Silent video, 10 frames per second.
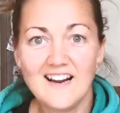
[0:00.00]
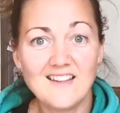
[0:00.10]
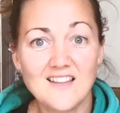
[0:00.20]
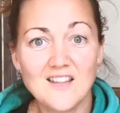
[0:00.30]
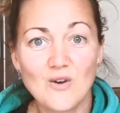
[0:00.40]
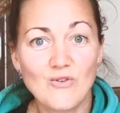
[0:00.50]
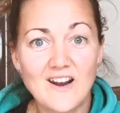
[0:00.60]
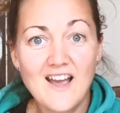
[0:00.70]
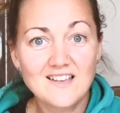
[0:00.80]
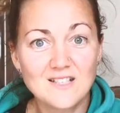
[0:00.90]
And then they'll
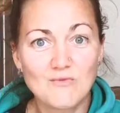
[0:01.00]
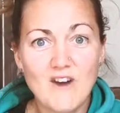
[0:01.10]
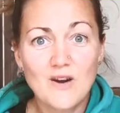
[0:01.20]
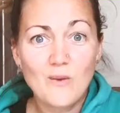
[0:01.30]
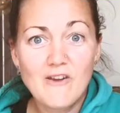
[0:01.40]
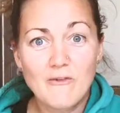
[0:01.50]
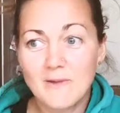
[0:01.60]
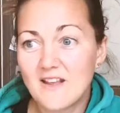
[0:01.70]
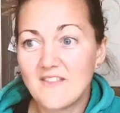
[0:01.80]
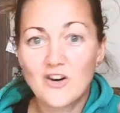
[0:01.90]
react and run away from
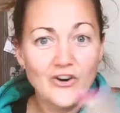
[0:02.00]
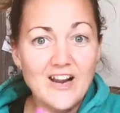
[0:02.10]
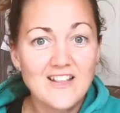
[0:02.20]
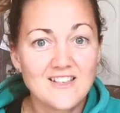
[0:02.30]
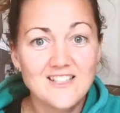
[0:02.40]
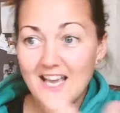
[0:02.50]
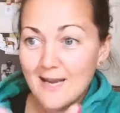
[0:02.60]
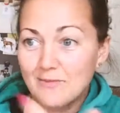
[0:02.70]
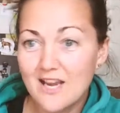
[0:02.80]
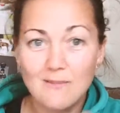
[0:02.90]
it and then create the
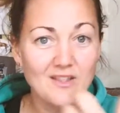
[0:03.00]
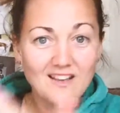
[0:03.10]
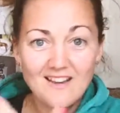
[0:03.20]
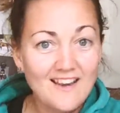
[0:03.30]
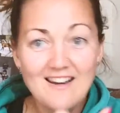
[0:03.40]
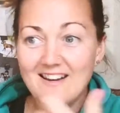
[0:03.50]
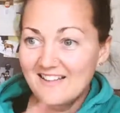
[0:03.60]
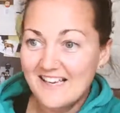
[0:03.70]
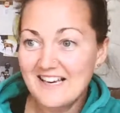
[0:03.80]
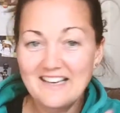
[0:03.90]
same damn thing again and
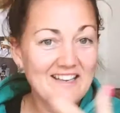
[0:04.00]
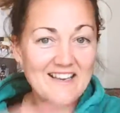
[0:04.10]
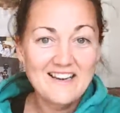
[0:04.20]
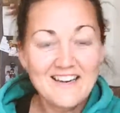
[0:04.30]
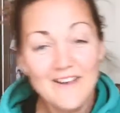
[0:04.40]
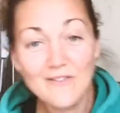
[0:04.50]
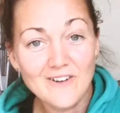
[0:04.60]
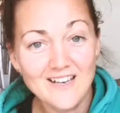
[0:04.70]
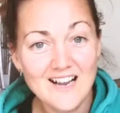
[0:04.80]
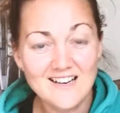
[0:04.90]
again and again, never
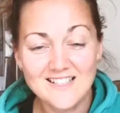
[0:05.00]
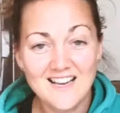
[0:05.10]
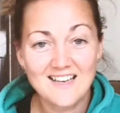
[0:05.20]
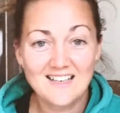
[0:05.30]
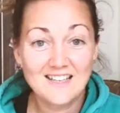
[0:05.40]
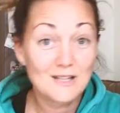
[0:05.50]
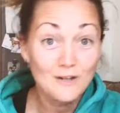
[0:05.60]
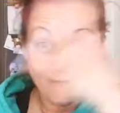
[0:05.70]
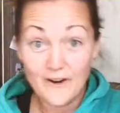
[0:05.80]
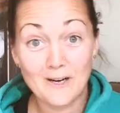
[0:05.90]
really understanding the
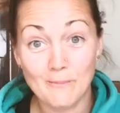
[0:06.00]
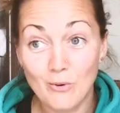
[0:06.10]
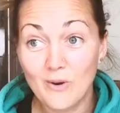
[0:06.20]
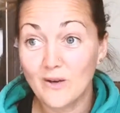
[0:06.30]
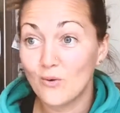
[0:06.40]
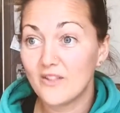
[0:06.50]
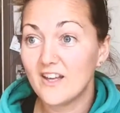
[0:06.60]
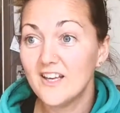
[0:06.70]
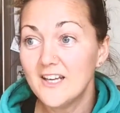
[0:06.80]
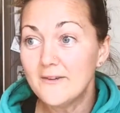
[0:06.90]
freaking point or
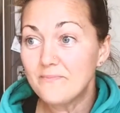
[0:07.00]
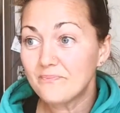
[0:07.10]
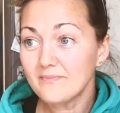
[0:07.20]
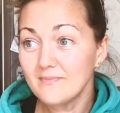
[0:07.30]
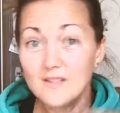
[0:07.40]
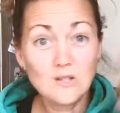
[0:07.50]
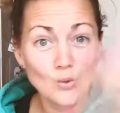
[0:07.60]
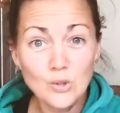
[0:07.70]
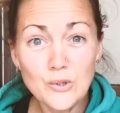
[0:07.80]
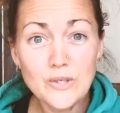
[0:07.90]

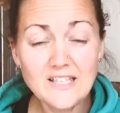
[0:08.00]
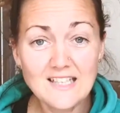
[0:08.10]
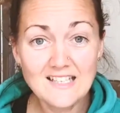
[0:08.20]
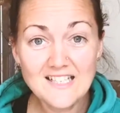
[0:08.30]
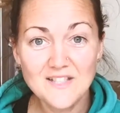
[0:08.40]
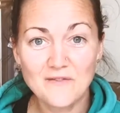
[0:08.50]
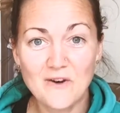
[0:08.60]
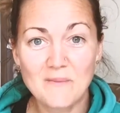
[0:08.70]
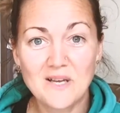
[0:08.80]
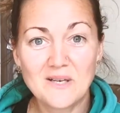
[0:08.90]
learning the lesson
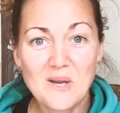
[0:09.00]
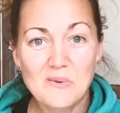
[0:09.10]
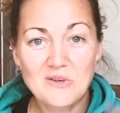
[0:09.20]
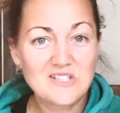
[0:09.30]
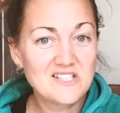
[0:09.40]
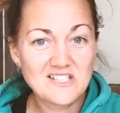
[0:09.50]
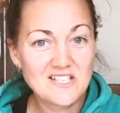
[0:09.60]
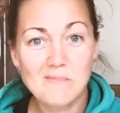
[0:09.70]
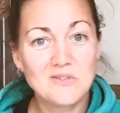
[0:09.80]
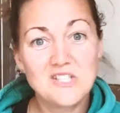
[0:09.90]
from it, which is just
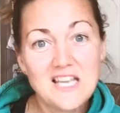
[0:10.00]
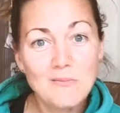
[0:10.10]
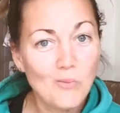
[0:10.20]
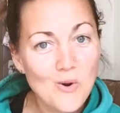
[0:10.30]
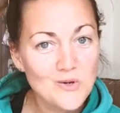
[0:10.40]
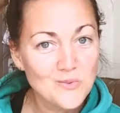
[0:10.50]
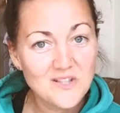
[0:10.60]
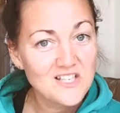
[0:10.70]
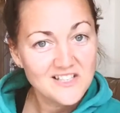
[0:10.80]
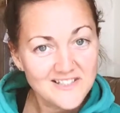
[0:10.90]
some deep wound
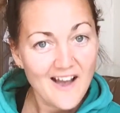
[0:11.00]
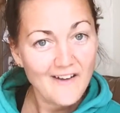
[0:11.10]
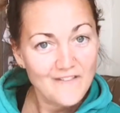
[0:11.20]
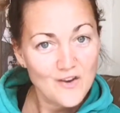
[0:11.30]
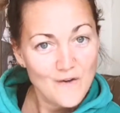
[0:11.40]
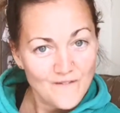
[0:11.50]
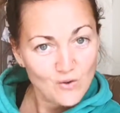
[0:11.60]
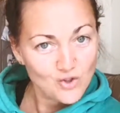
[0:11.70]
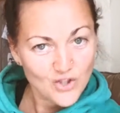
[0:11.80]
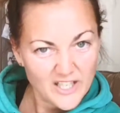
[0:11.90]
within yourself that you feel
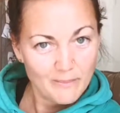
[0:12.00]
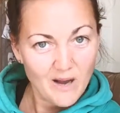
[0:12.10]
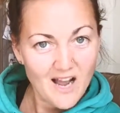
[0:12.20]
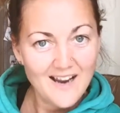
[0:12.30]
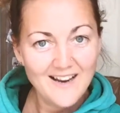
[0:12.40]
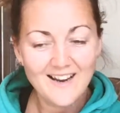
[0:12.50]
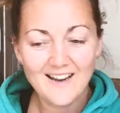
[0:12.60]
triggered by